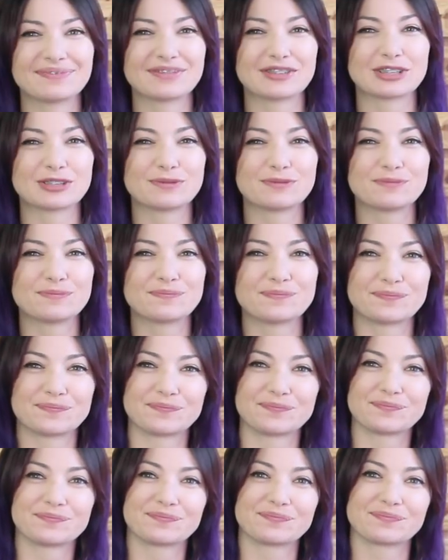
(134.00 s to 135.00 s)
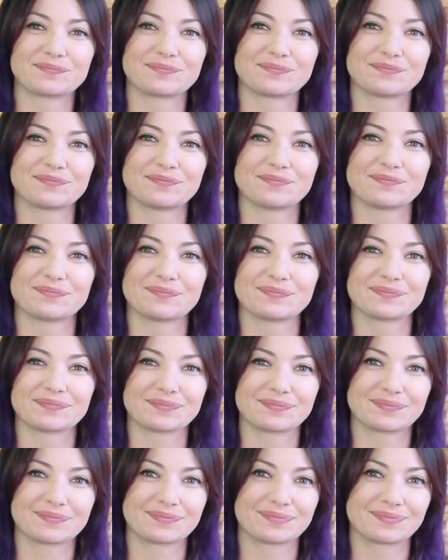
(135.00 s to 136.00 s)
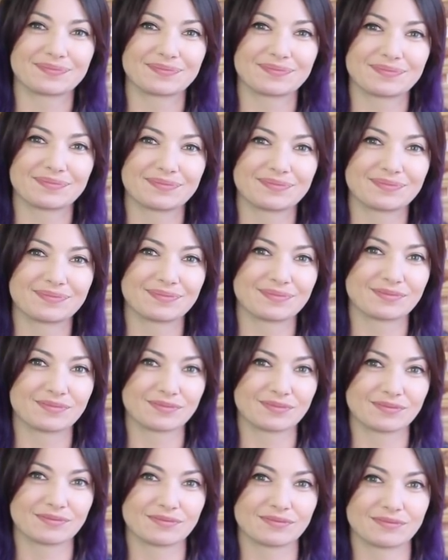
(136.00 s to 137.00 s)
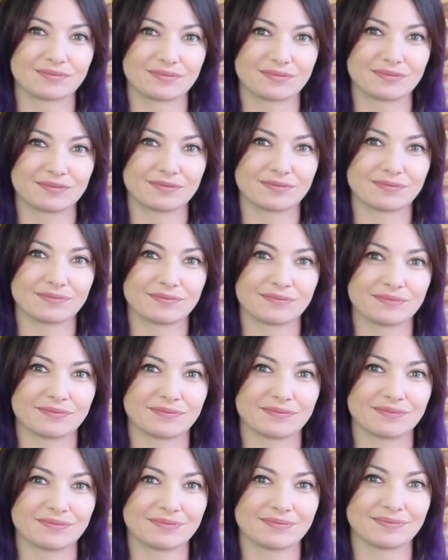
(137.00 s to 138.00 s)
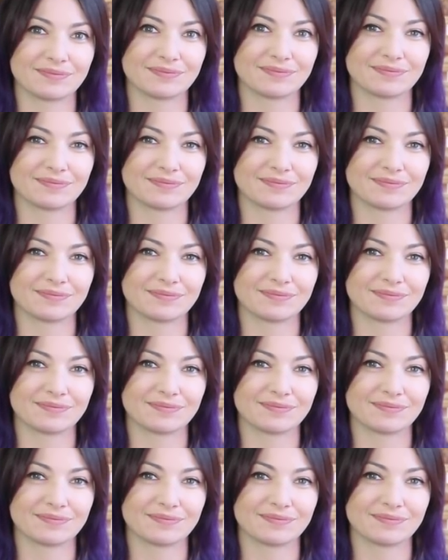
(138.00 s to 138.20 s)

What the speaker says: No words are spoken by the person on screen.